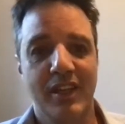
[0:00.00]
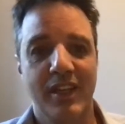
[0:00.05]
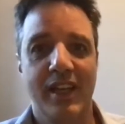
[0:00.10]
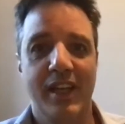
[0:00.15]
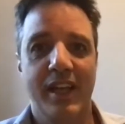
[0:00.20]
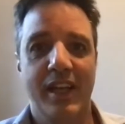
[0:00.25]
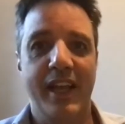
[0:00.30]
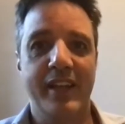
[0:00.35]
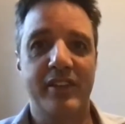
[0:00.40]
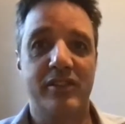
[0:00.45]

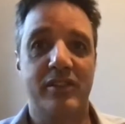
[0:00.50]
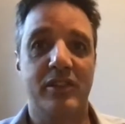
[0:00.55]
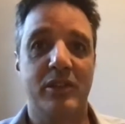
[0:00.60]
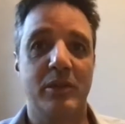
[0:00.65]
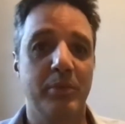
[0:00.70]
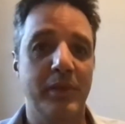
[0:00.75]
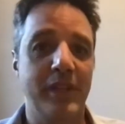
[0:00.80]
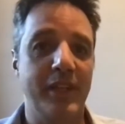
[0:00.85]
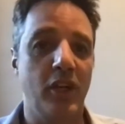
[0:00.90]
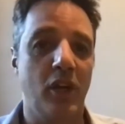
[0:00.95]
it's the
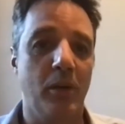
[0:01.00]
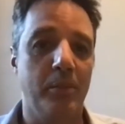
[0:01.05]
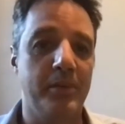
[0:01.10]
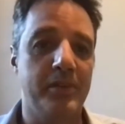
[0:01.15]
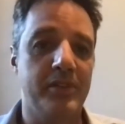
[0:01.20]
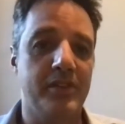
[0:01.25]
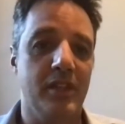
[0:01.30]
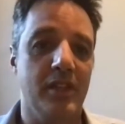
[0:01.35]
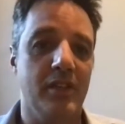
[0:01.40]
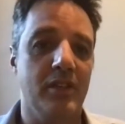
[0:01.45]
complete
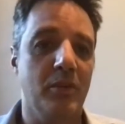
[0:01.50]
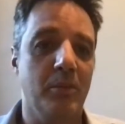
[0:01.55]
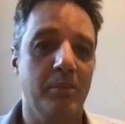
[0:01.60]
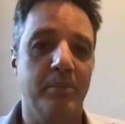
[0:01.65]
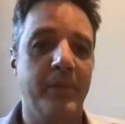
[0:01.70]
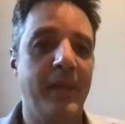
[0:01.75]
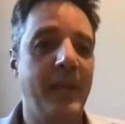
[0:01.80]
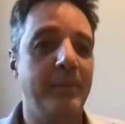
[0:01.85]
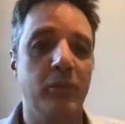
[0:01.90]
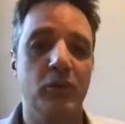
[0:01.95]
opposite.
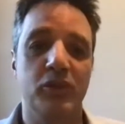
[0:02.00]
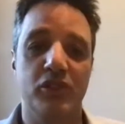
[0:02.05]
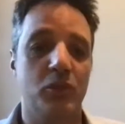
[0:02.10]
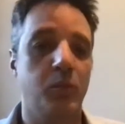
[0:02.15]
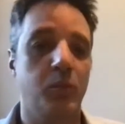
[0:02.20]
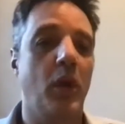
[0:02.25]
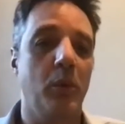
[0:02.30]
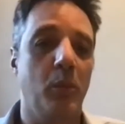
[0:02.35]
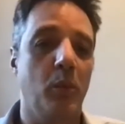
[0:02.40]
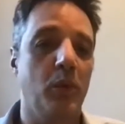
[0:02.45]
People just
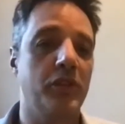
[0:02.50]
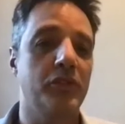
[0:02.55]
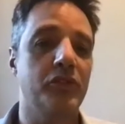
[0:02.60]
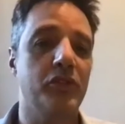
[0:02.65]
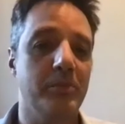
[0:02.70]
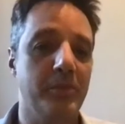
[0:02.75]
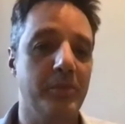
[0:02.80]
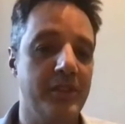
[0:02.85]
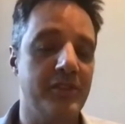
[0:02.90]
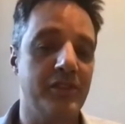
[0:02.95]
won't want to do
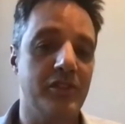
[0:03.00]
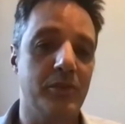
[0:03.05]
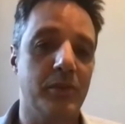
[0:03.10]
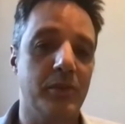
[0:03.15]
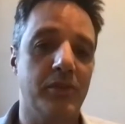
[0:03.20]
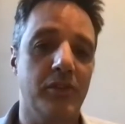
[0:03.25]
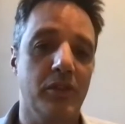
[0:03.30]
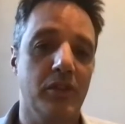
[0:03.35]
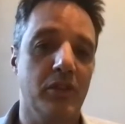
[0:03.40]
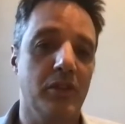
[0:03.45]
business with you,